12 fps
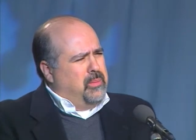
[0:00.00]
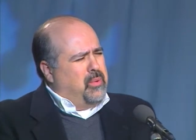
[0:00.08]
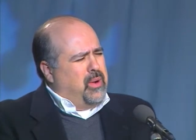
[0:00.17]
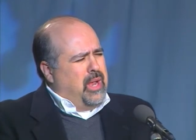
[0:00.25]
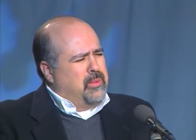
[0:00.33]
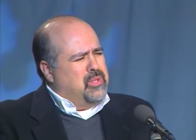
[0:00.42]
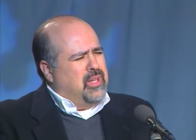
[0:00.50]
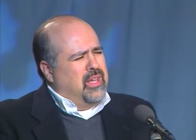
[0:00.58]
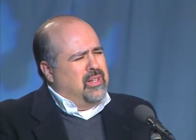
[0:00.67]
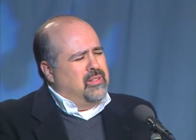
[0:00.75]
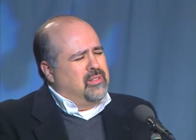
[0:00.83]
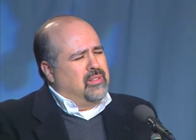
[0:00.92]
perhaps
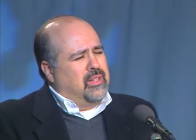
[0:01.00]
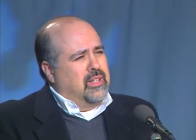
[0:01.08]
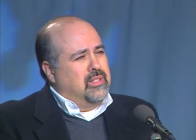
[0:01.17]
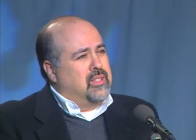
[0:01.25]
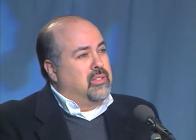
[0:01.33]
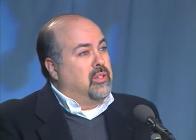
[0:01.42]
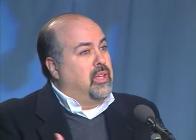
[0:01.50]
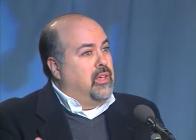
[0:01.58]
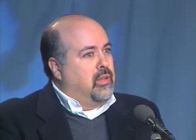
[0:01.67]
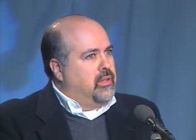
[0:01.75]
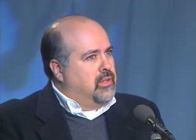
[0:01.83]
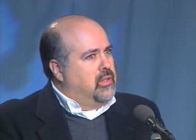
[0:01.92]
can, can still
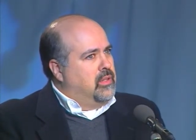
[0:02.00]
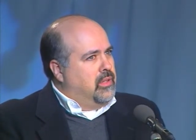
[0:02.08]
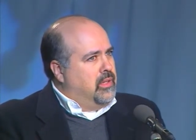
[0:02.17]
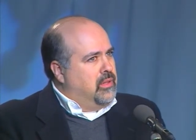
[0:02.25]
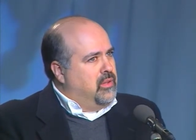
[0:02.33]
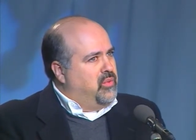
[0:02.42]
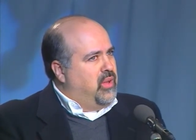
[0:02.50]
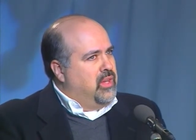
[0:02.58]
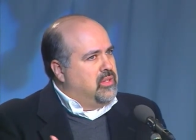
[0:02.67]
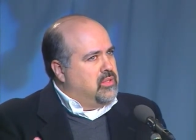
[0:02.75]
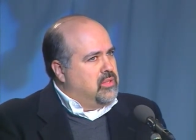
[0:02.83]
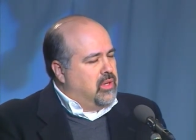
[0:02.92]
heal in, in the
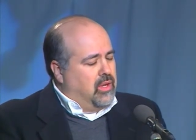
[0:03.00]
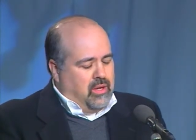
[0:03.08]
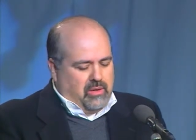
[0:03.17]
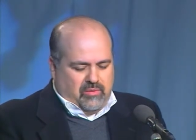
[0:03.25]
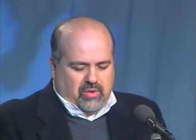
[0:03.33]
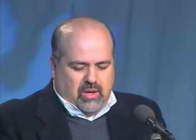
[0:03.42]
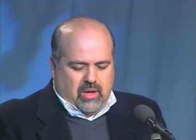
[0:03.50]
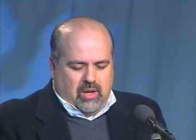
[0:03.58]
face of